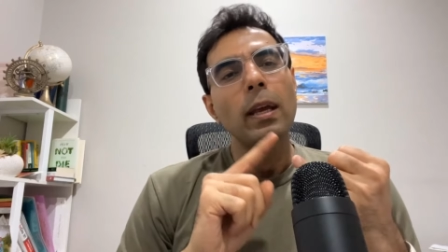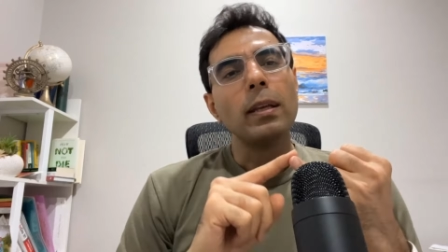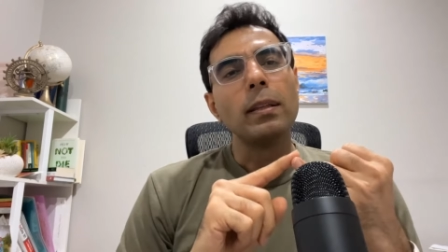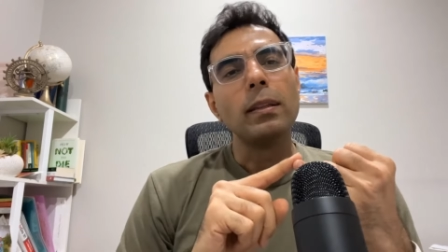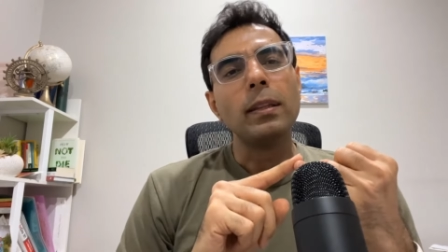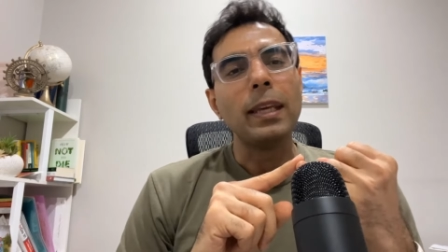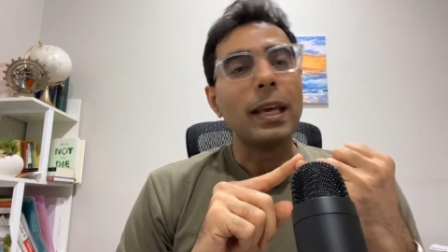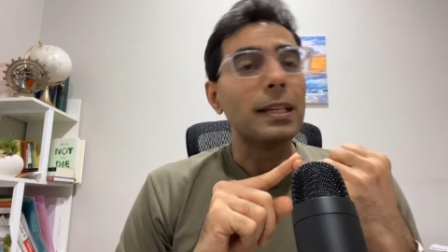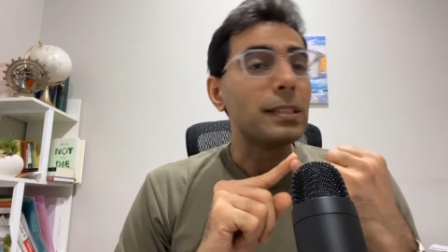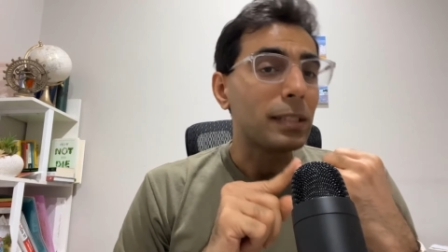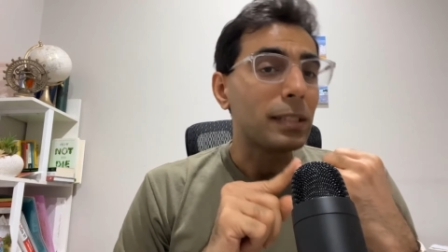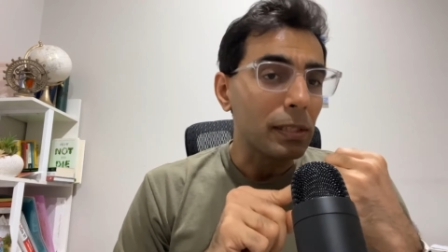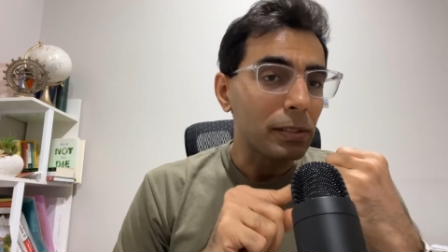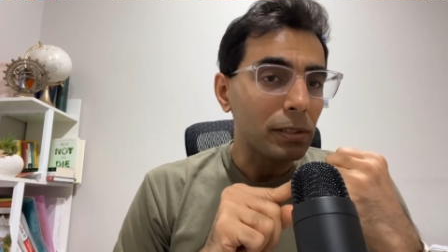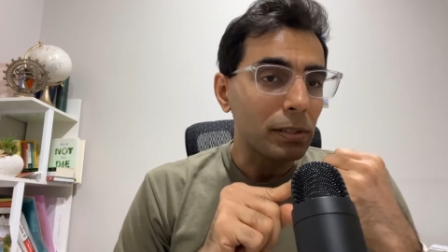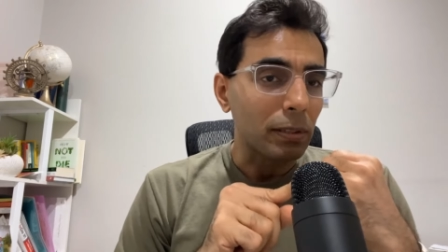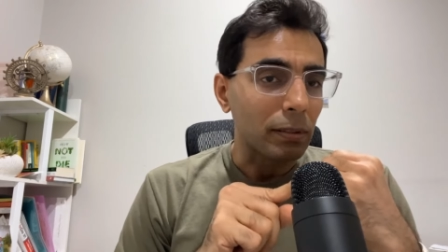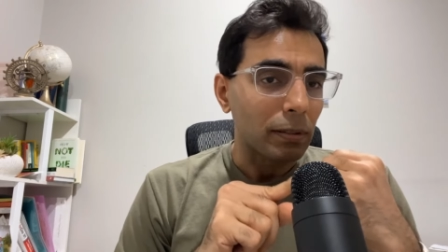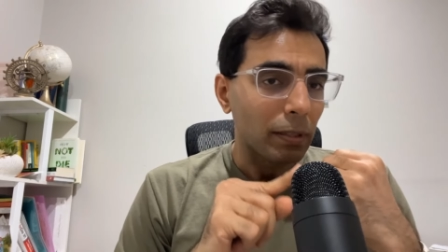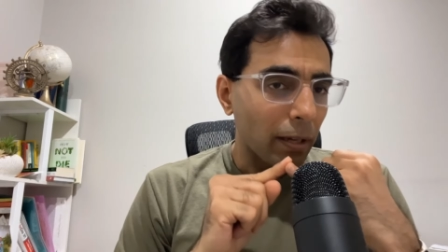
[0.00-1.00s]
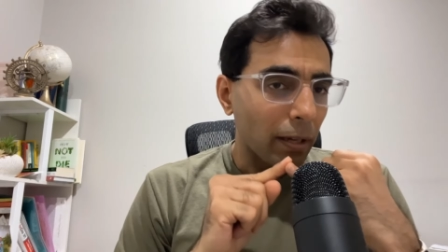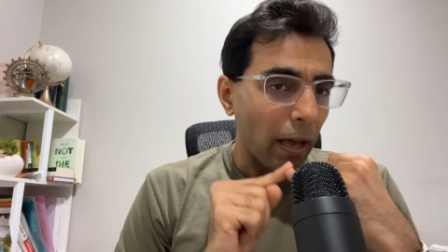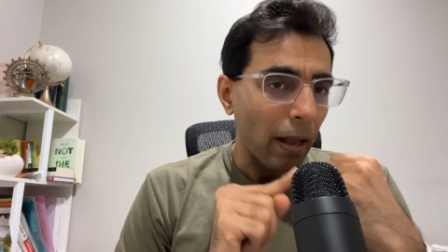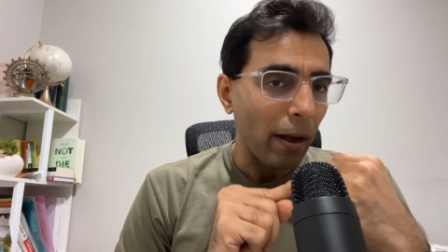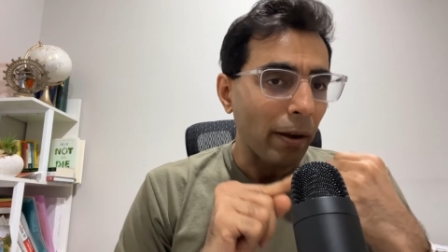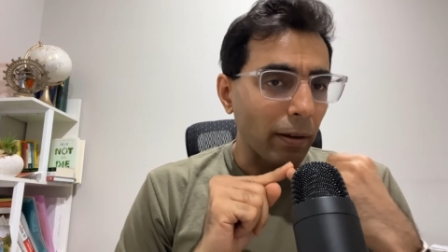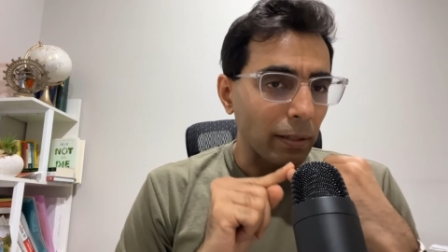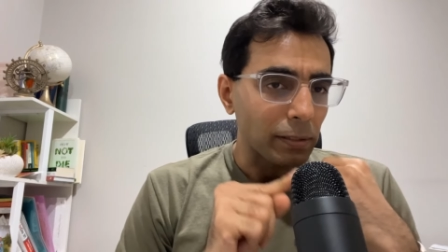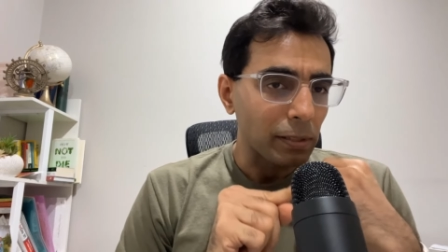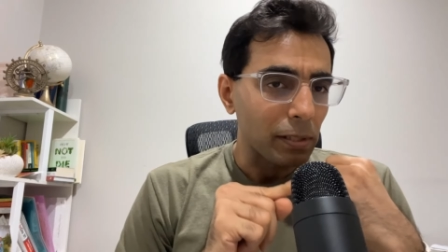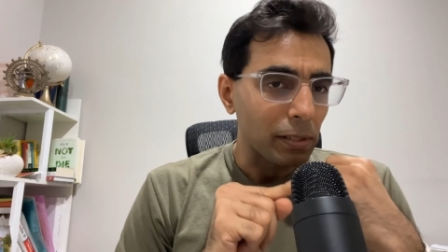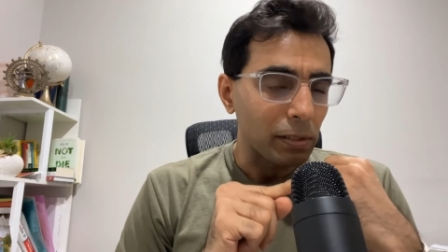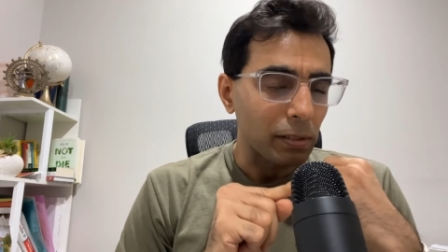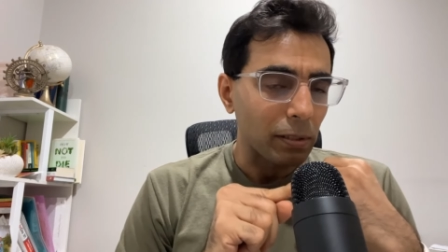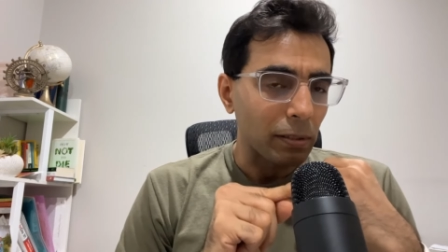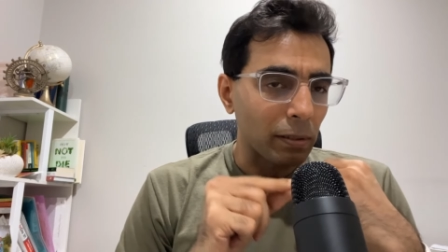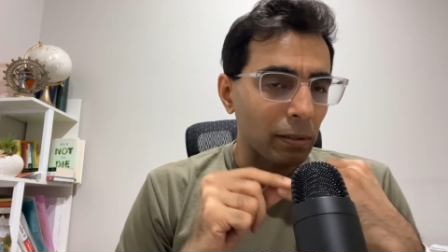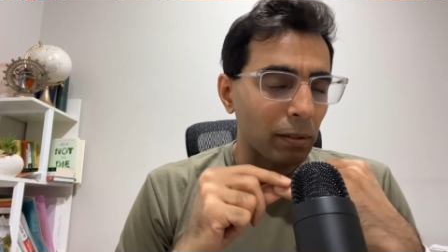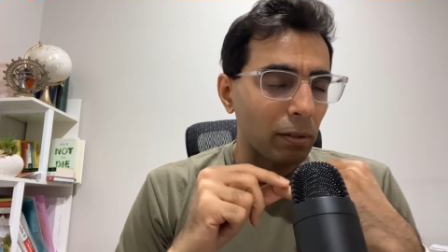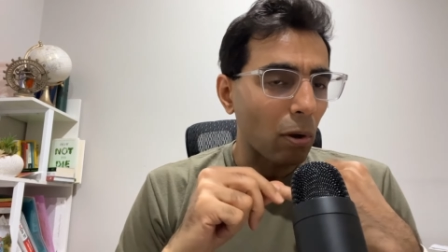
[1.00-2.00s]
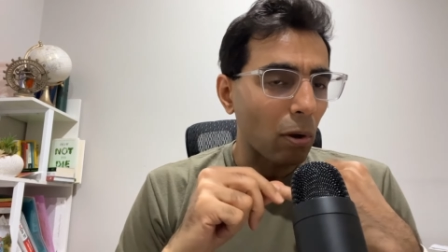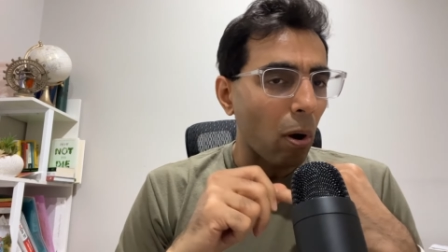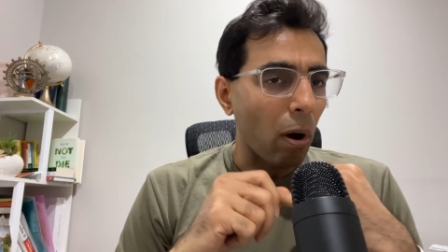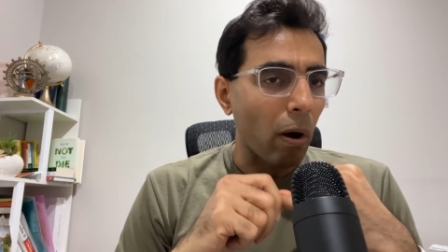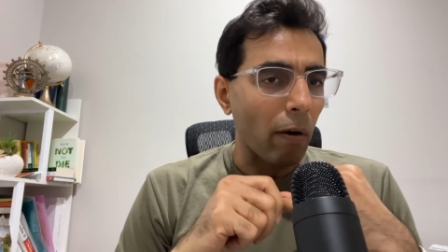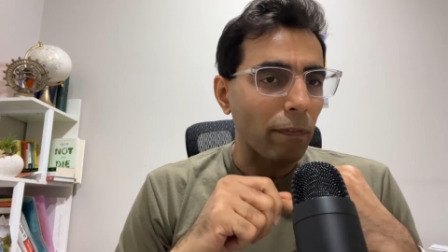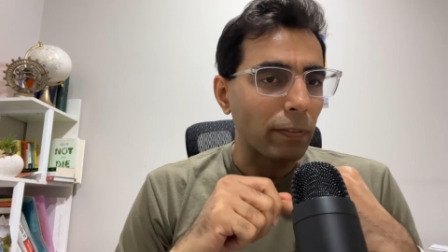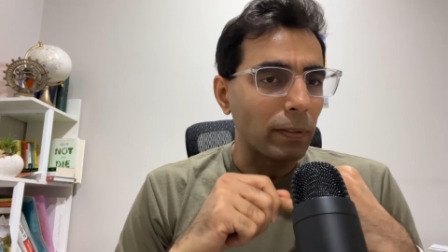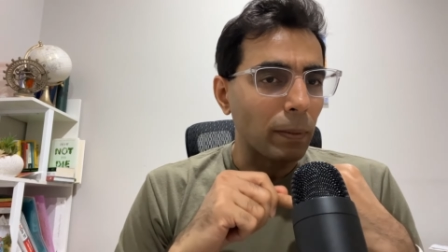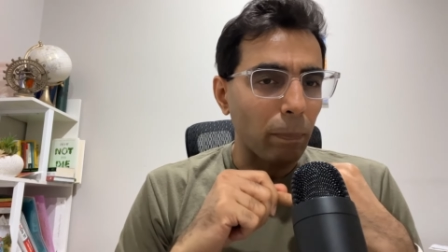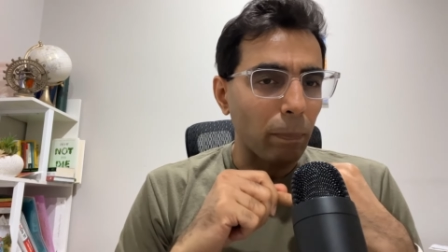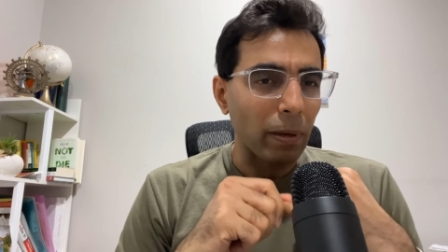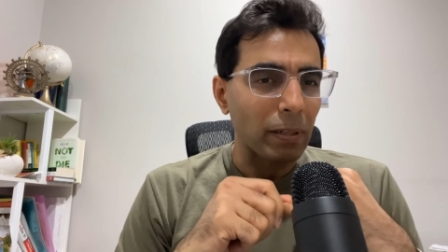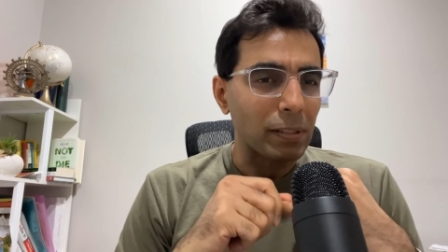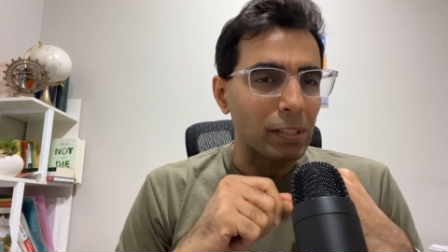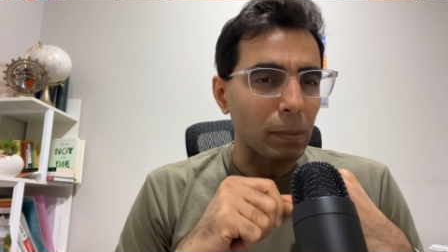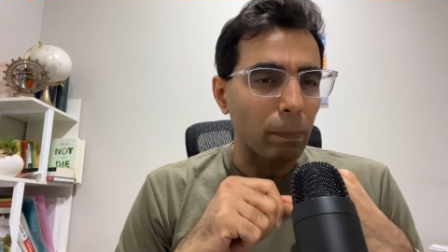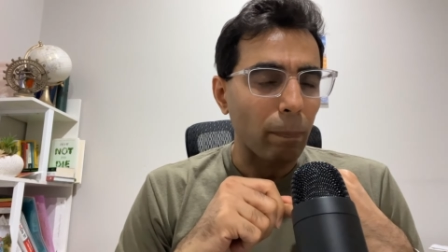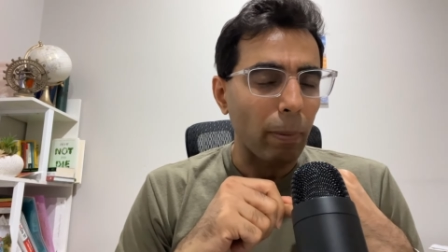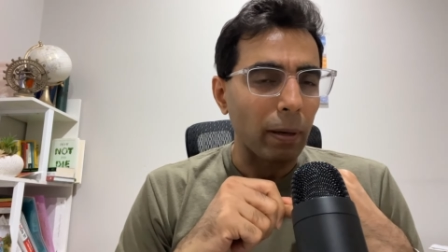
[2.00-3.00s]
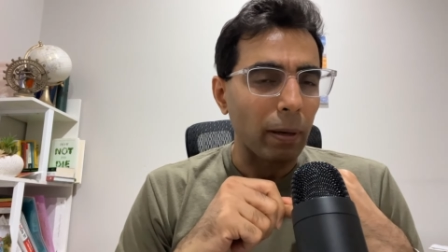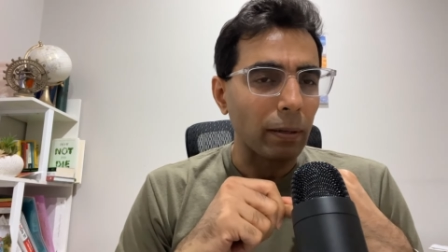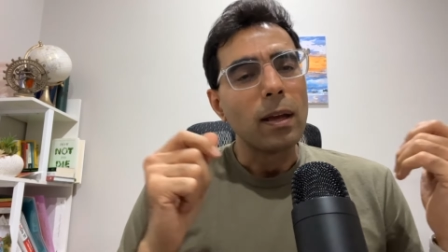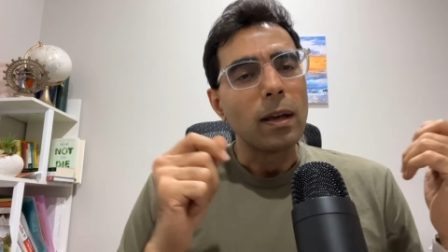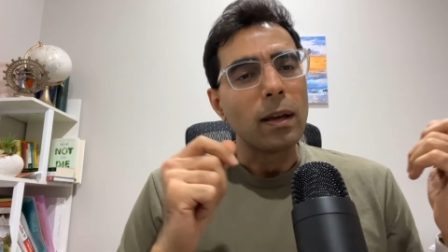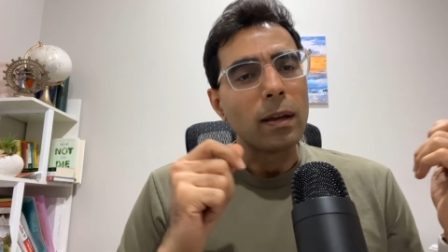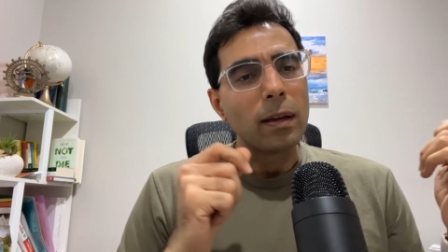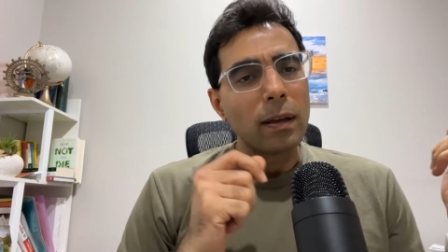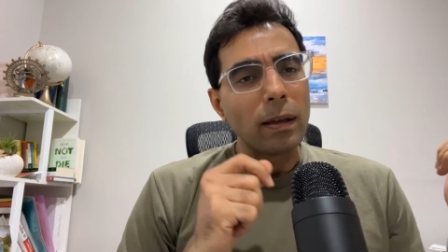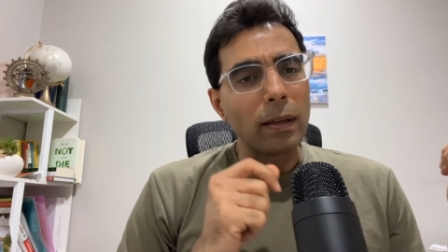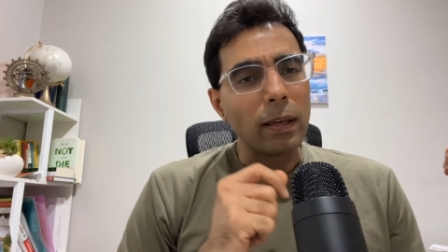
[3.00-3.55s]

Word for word: the assistant the current assistant of the principal uh,